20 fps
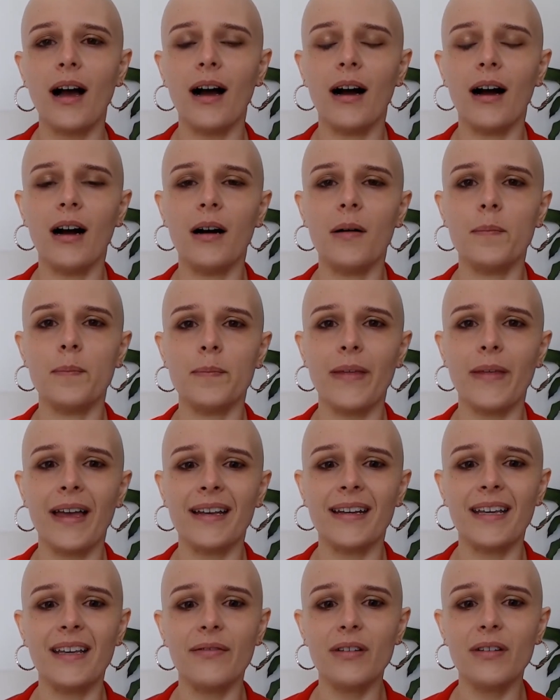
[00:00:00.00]

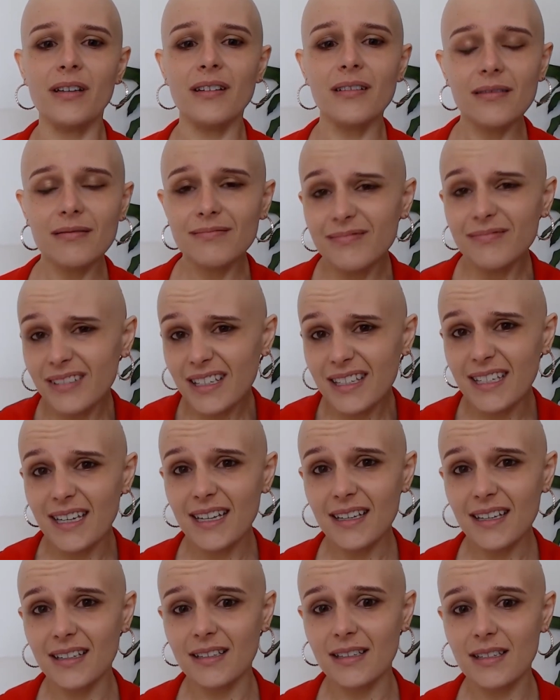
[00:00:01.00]
and even
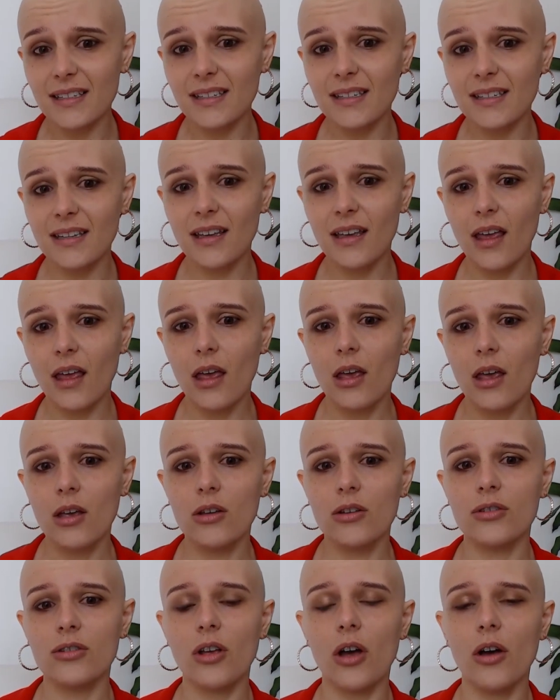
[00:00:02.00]
disease.
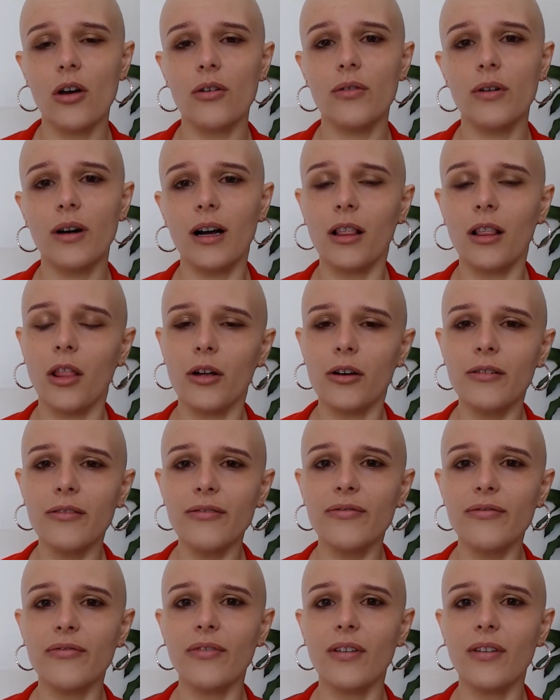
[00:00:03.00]
So a lot of